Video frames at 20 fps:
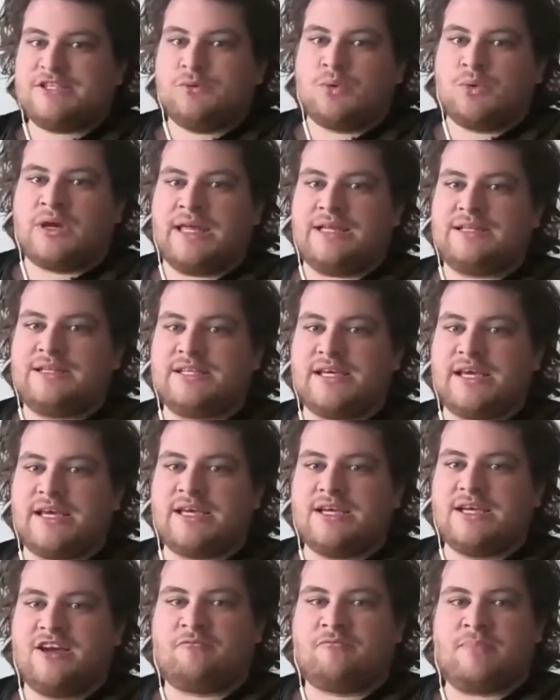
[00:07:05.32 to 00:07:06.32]
were
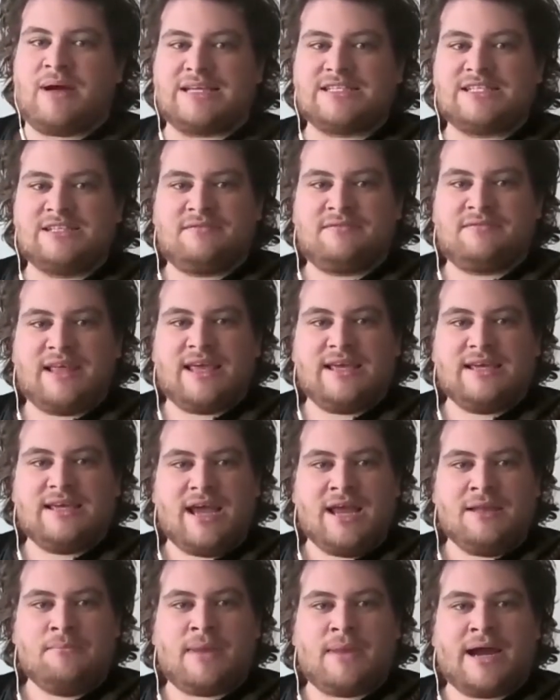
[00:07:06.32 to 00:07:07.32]
guilty of passively
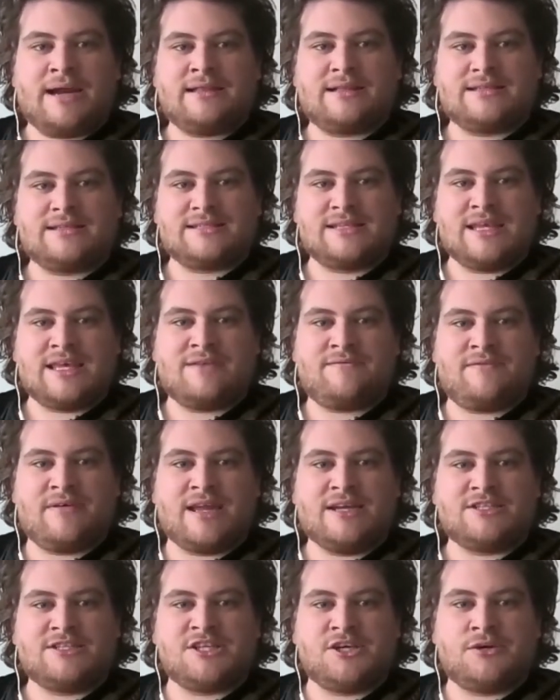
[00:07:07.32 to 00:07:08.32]
and mindlessly giving
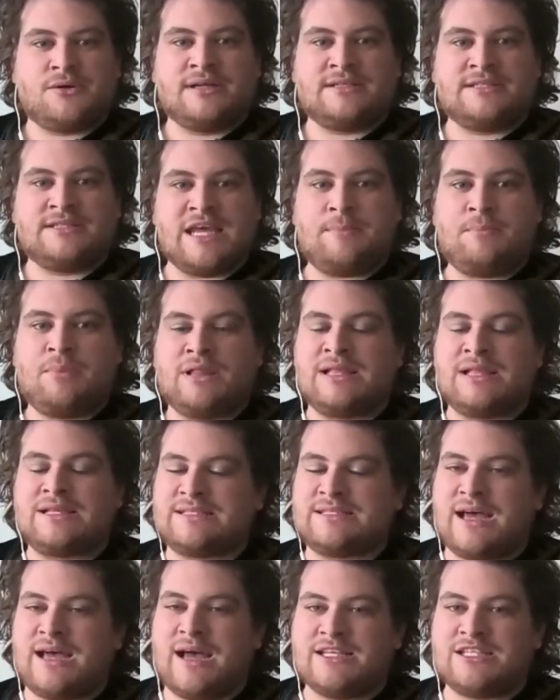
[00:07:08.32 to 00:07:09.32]
into a
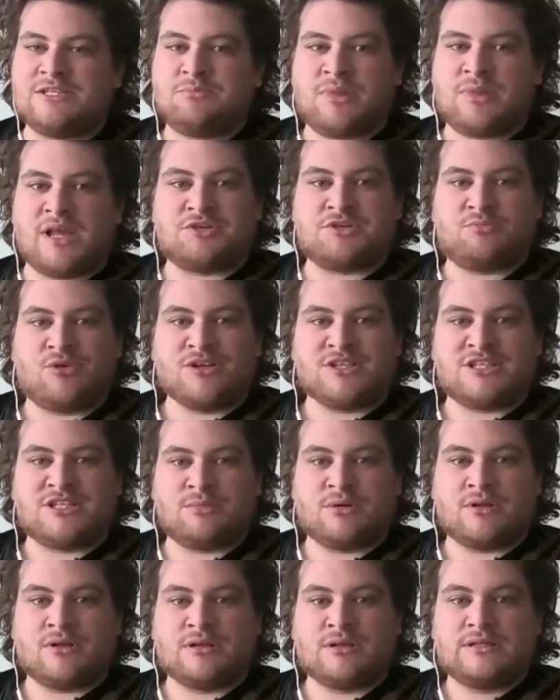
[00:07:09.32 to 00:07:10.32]
depoliticized pleasure
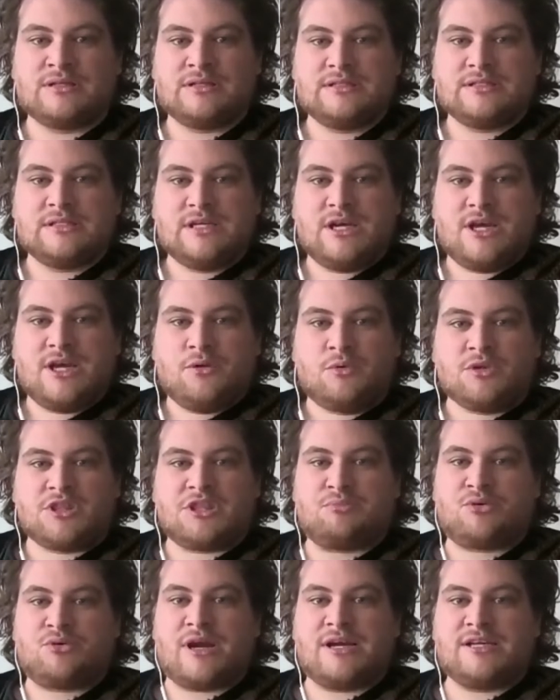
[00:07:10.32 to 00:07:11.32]
principle, with the
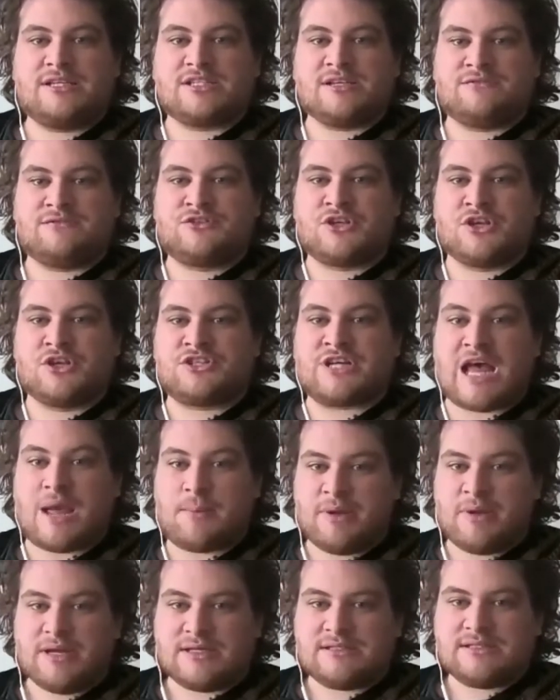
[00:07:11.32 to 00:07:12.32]
price of such
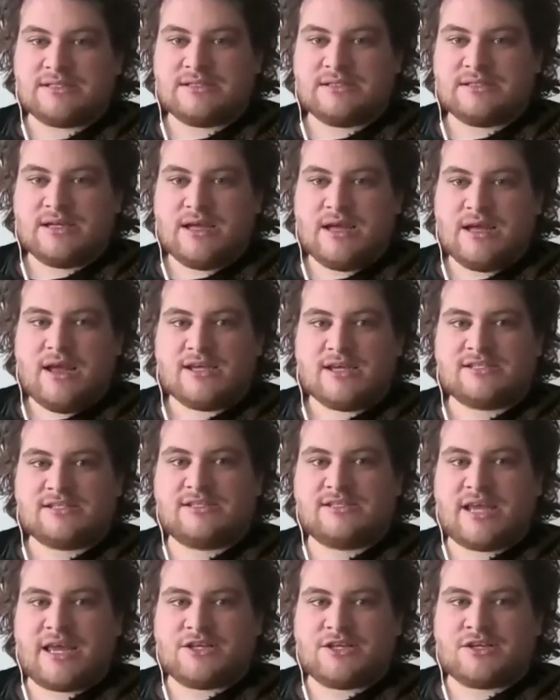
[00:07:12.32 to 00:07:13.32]
happiness a
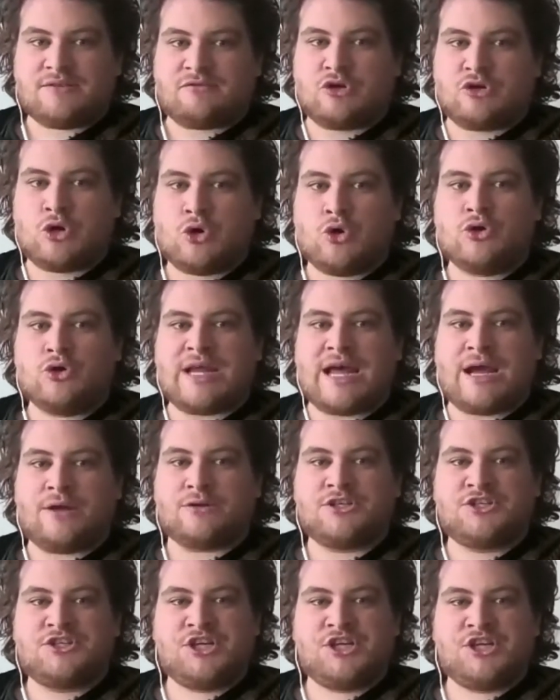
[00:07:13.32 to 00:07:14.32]
state of called
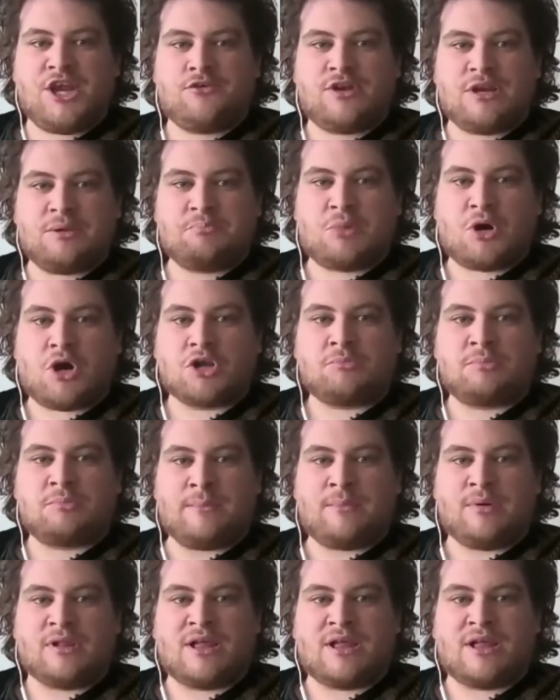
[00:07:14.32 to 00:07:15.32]
out, cheery pod
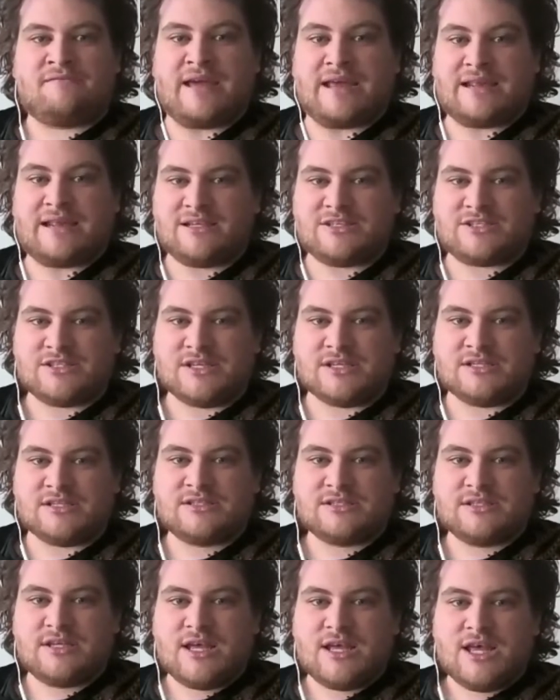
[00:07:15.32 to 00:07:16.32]
people
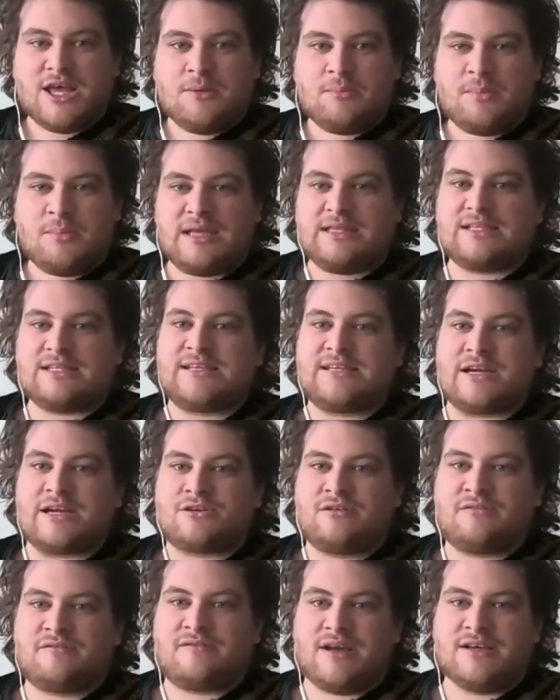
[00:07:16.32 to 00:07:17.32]
affectlessness, being the
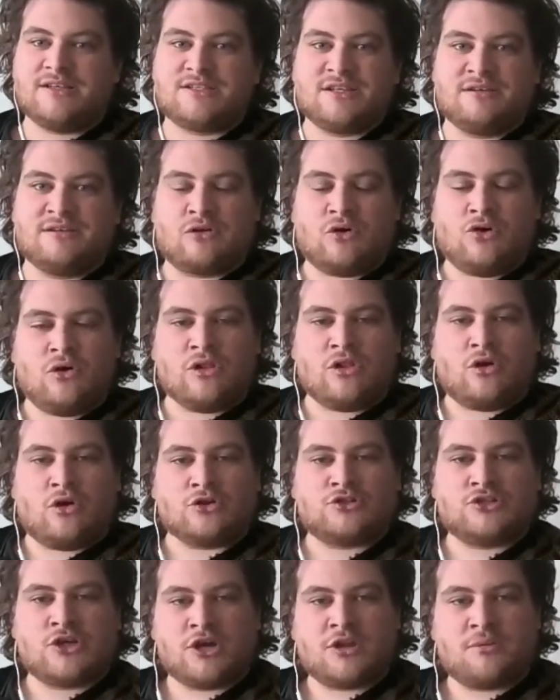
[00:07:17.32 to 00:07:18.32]
sacrifice of all
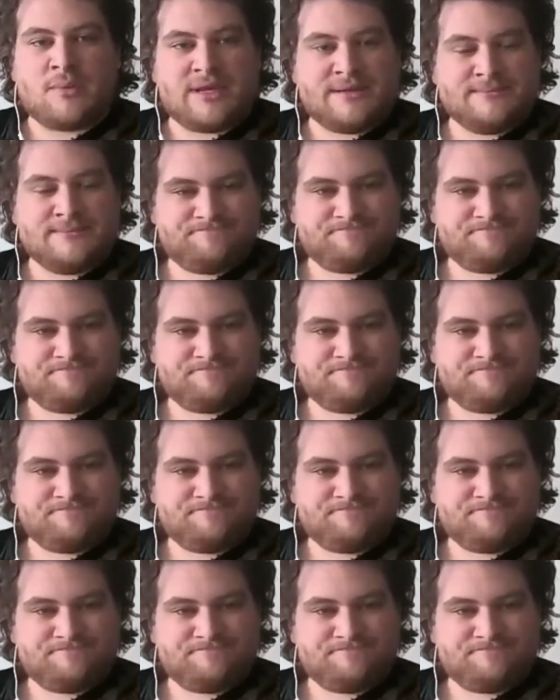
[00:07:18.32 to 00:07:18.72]
autonomy.